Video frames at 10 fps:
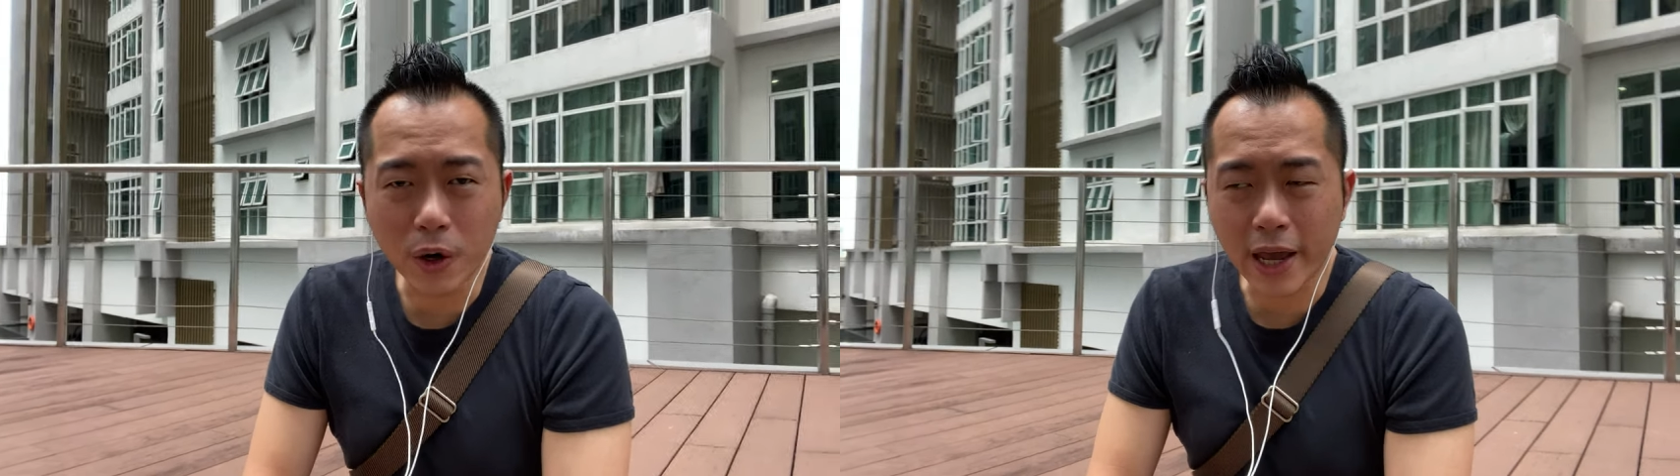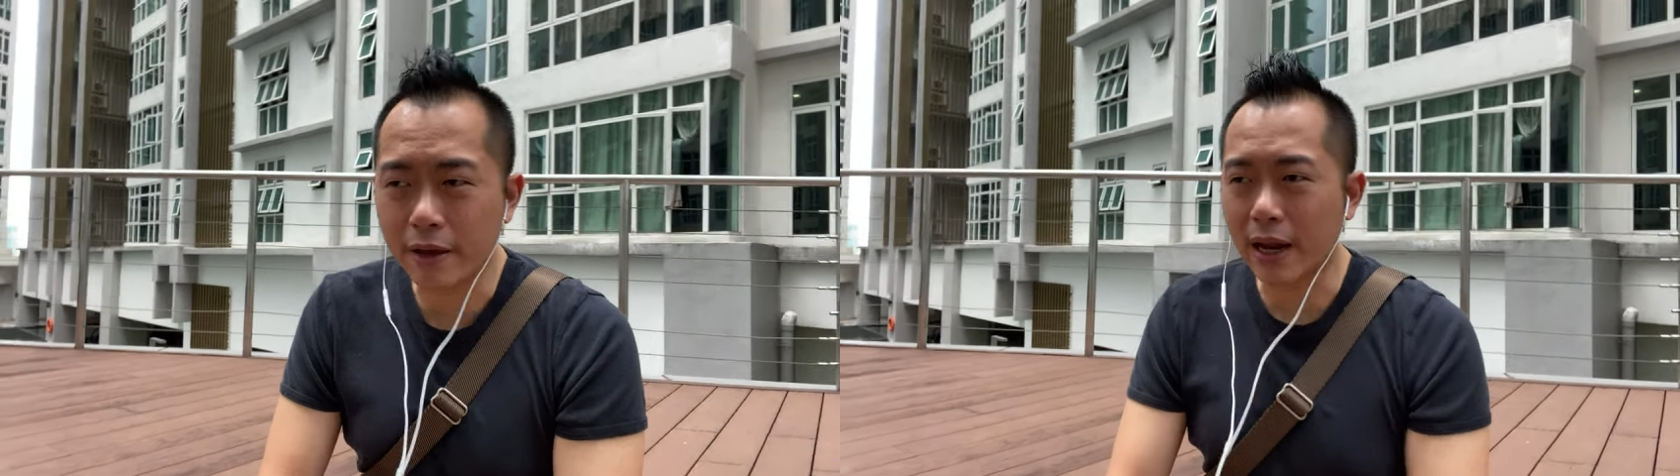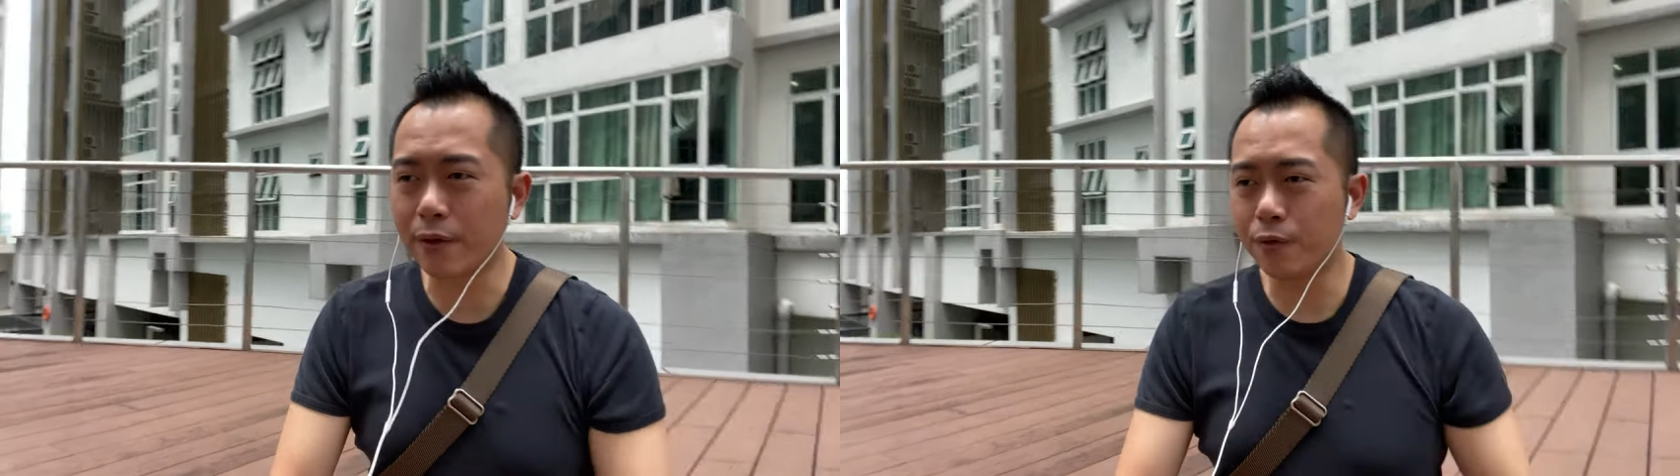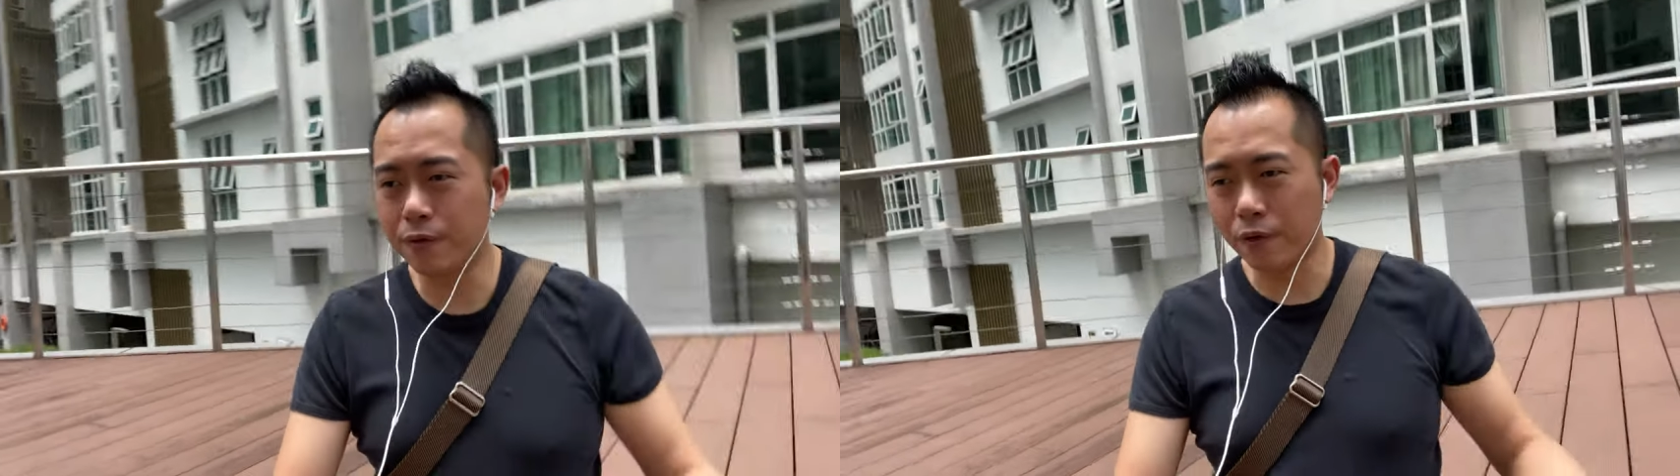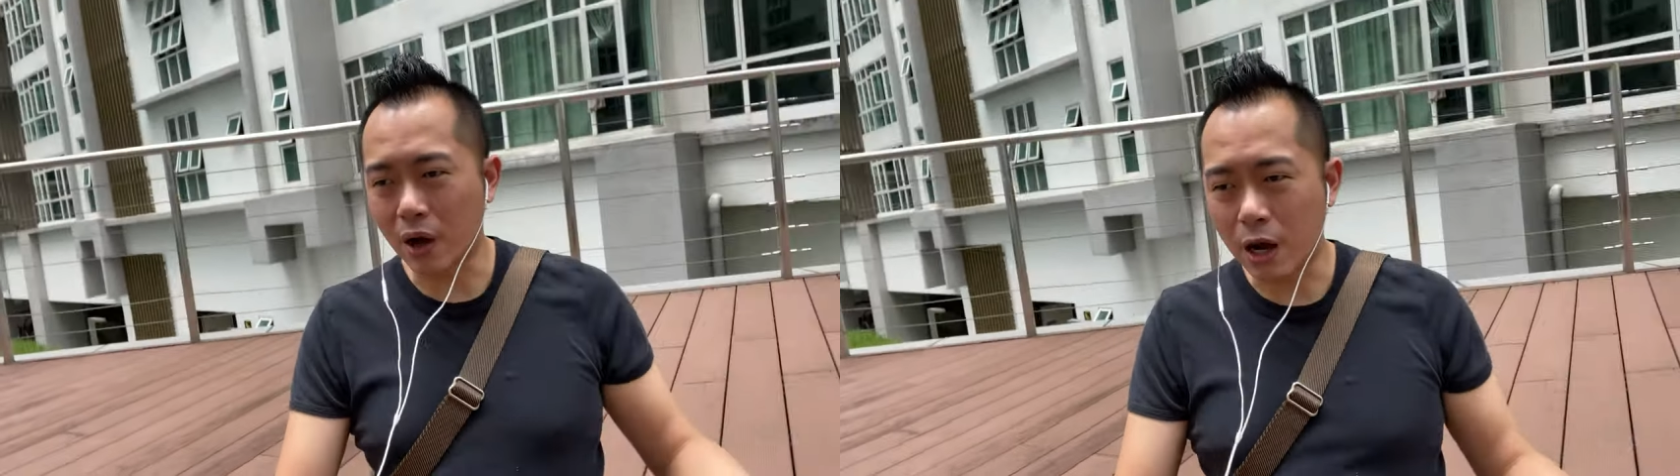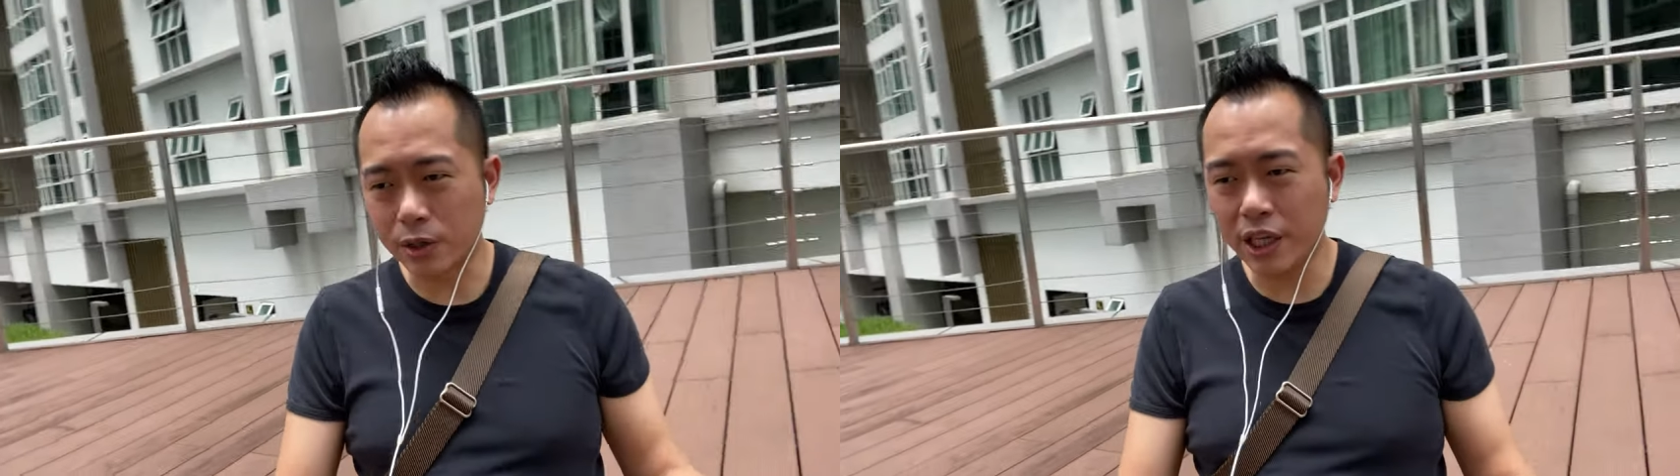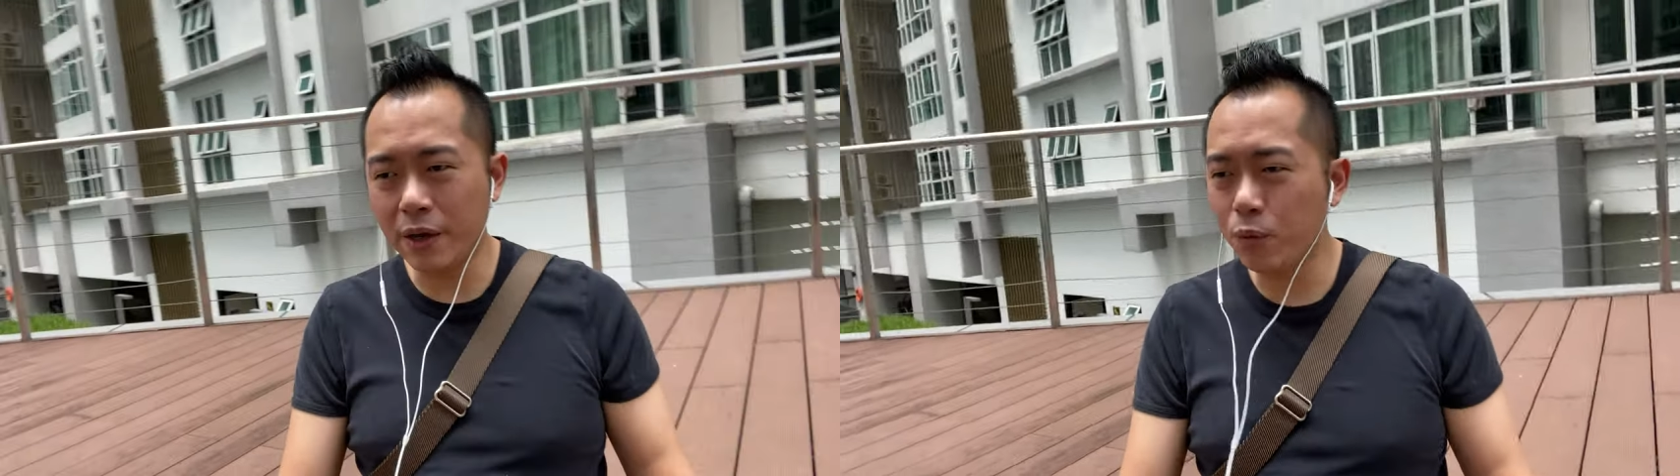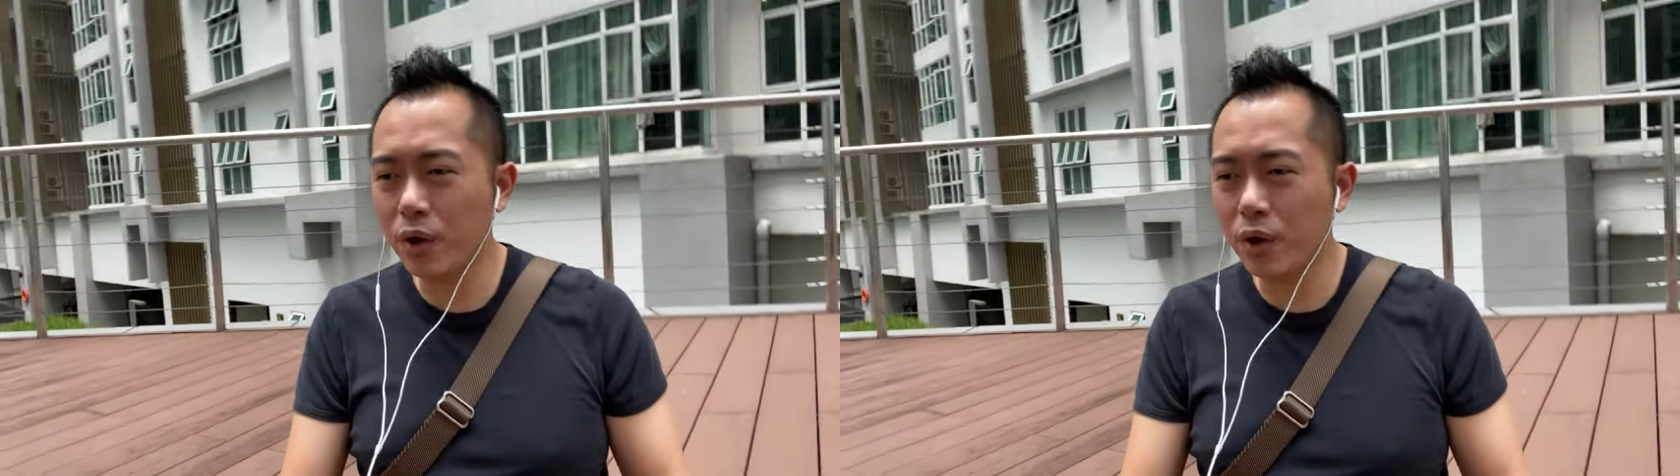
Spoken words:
Okay, like for our team,